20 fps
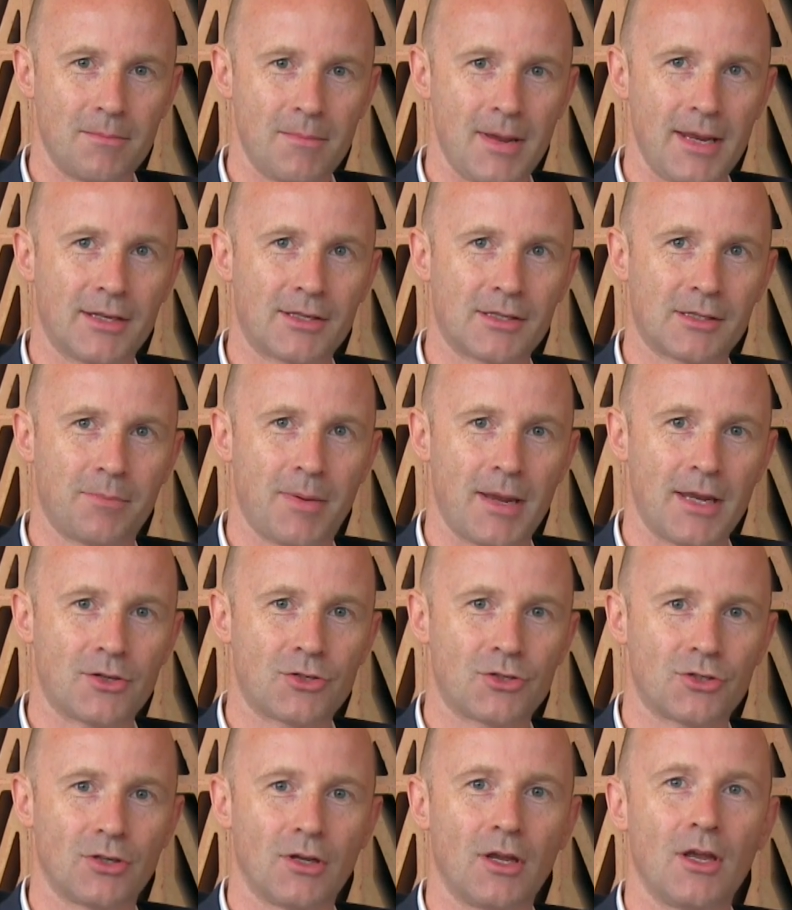
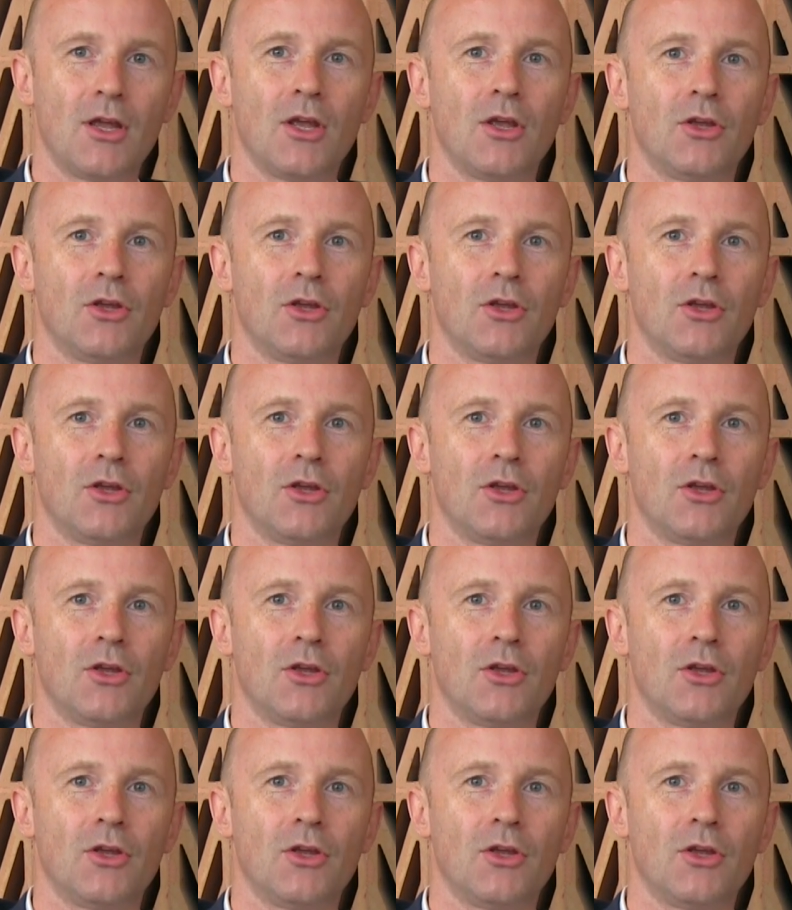mid-speech.